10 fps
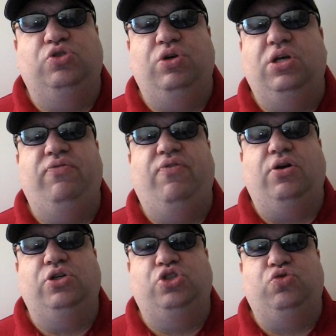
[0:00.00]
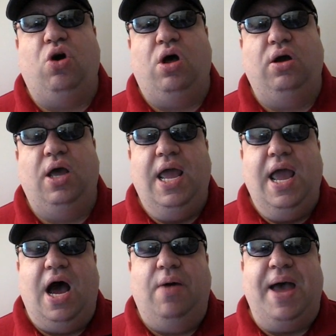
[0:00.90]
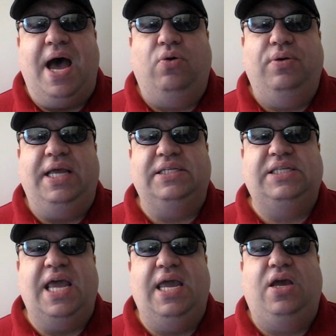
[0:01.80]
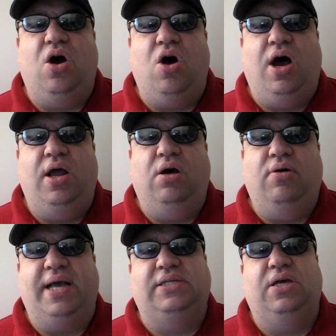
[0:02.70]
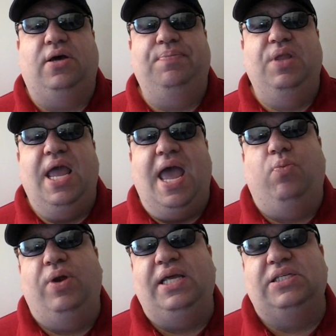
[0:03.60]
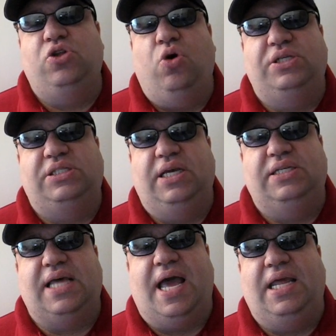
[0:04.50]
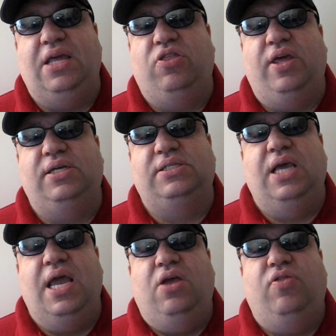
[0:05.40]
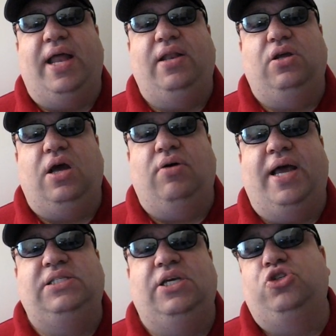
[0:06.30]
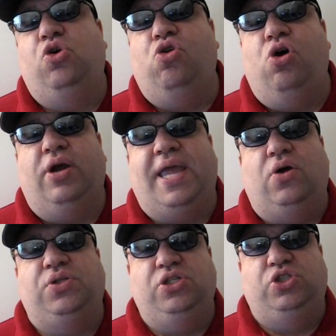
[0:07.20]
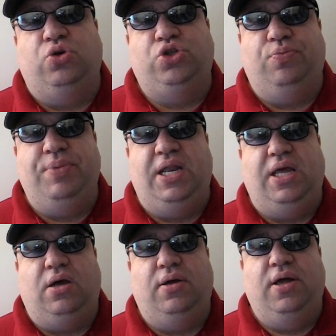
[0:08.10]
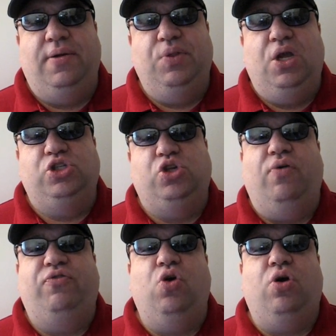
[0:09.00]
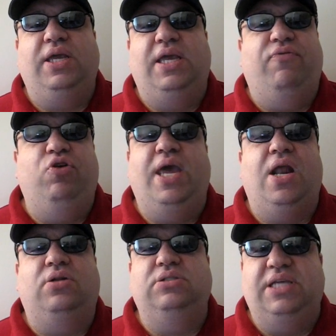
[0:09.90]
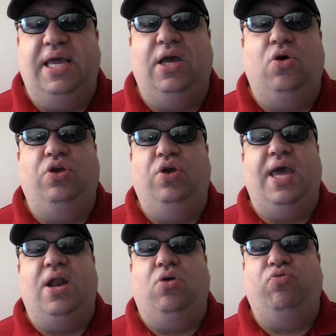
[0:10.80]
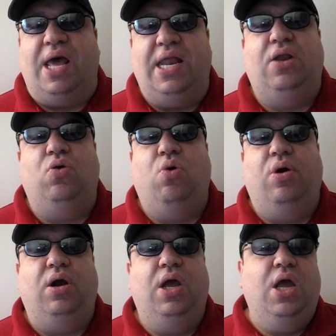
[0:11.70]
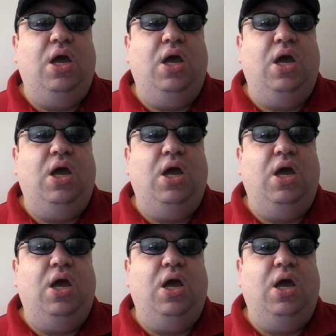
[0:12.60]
was really very strong about his take on Alexa, and what he's noticing is that he thinks that Alexa is no longer counting social media. So if you get on Dig or you get on Reddit or